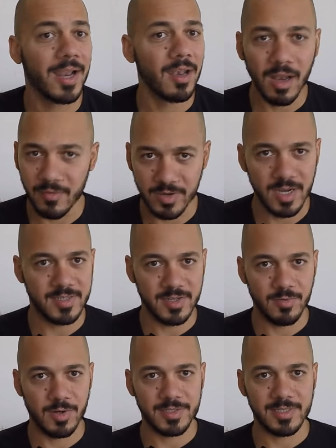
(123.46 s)
I love
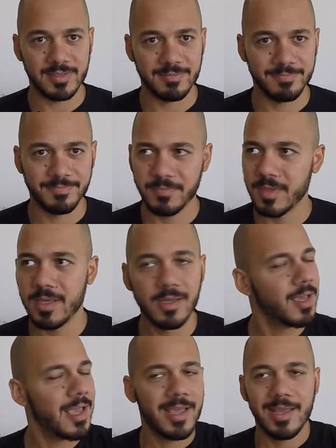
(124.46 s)
Guns N' Roses.
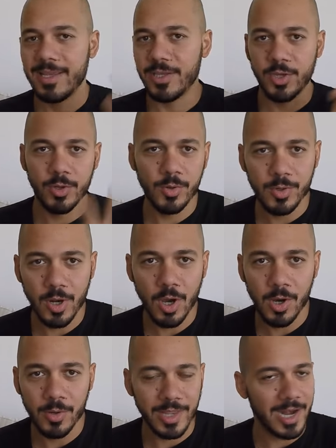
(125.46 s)
You
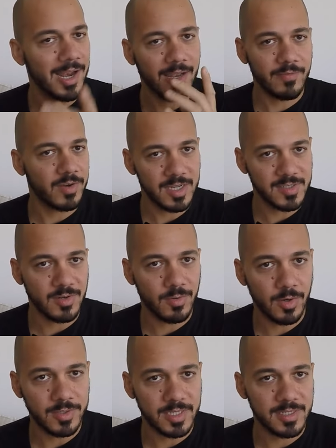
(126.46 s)
know that I love Guns
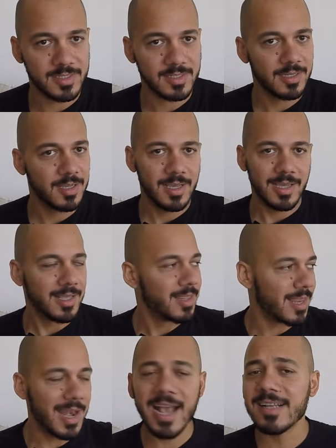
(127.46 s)
N' Roses.
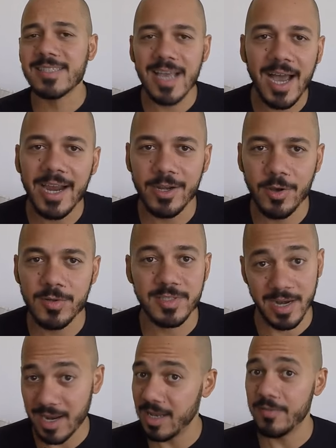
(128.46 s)
The next guy
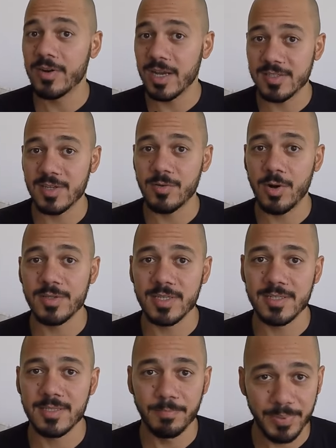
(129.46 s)
knows that I love Guns N'
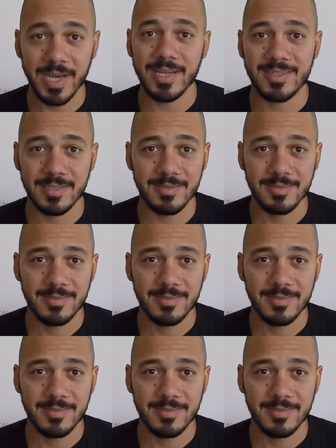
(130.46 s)
Roses, but